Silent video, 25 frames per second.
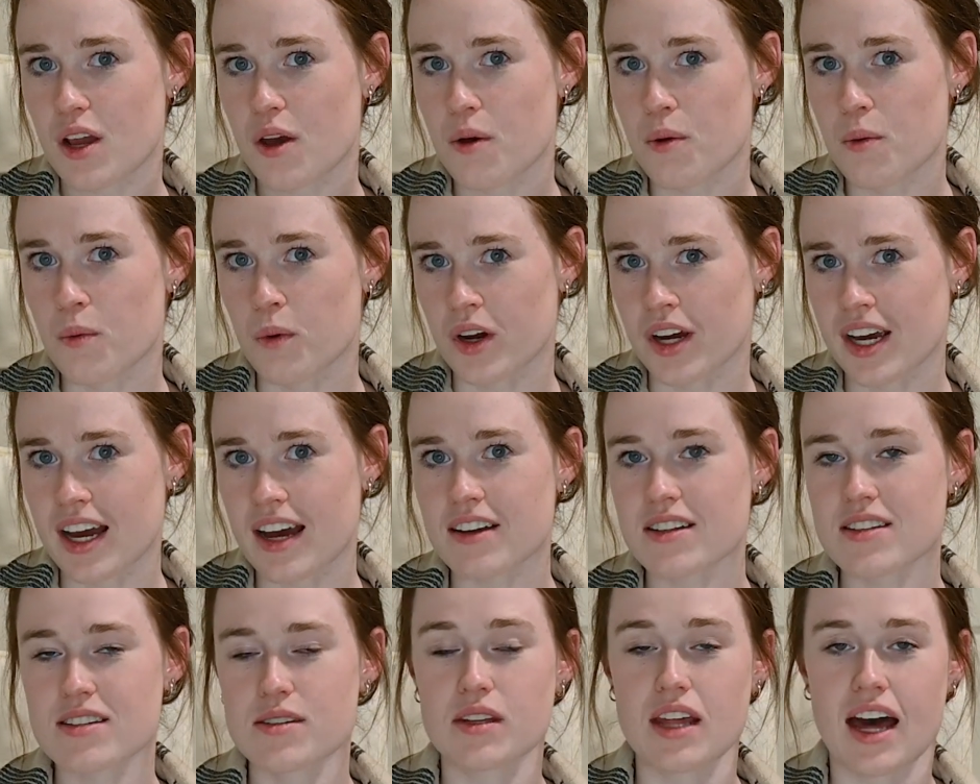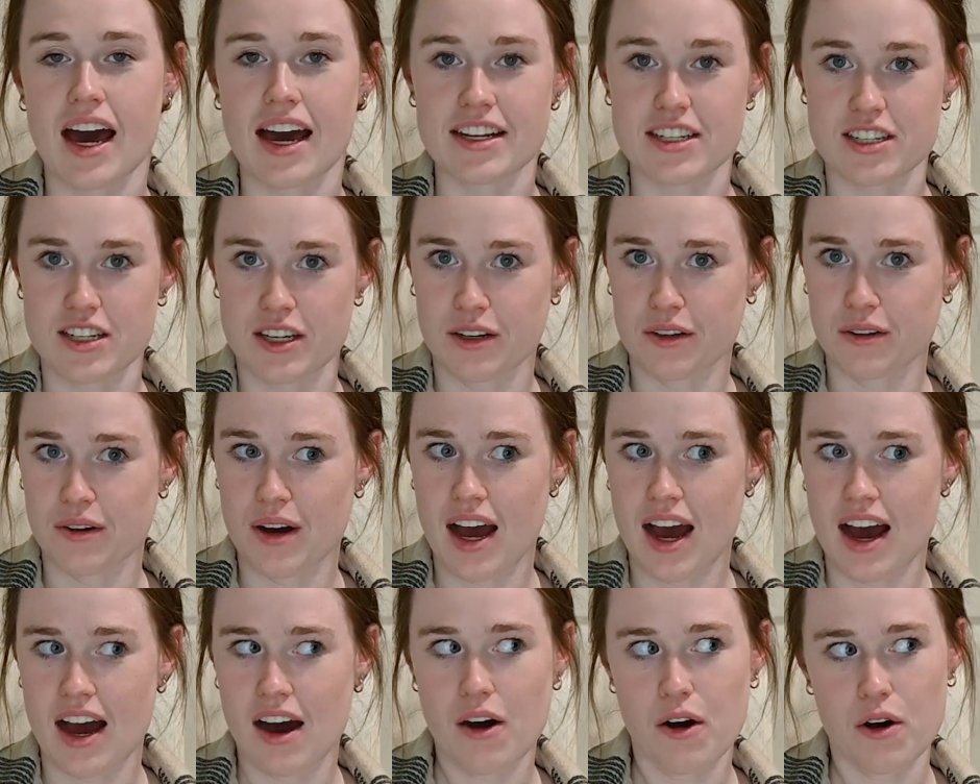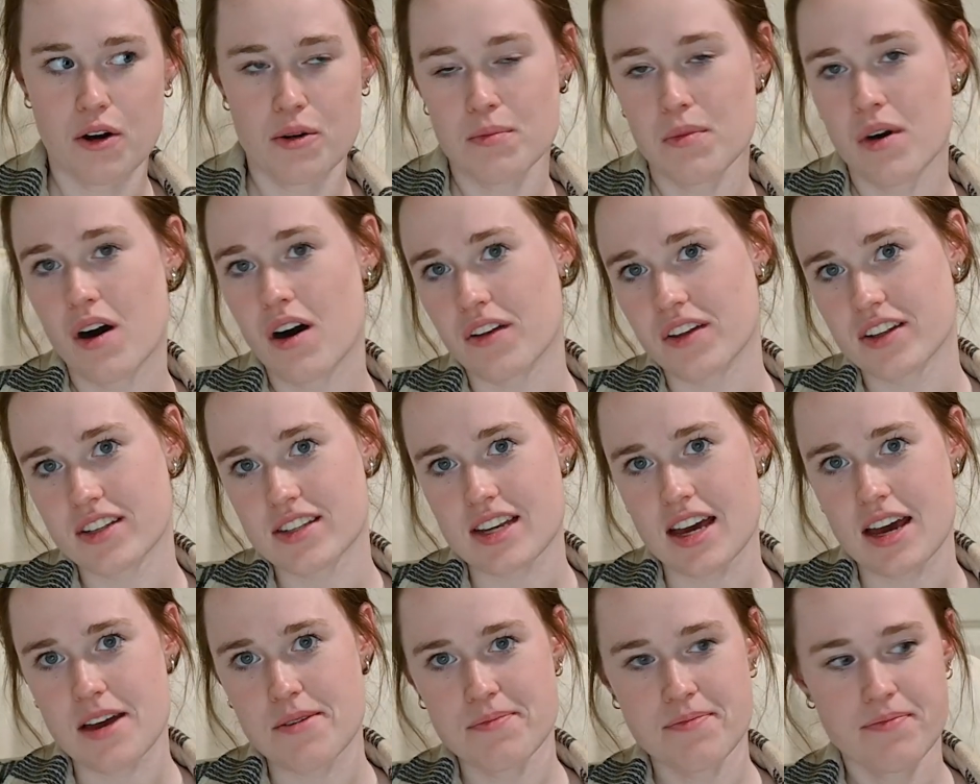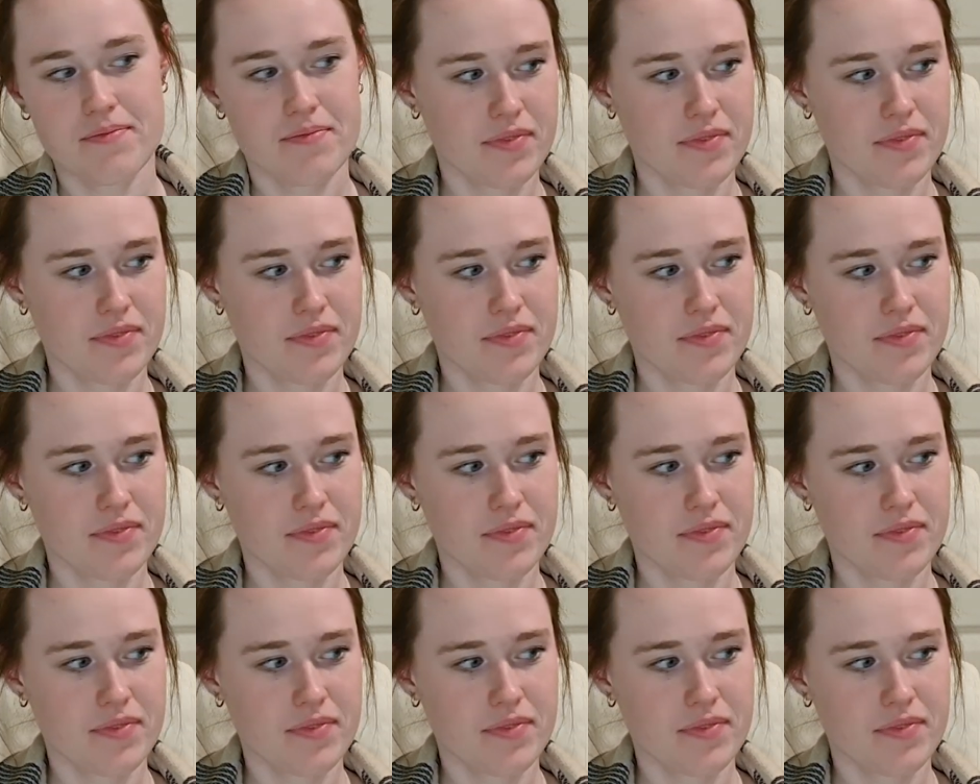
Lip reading: workouts that I do at home all the time.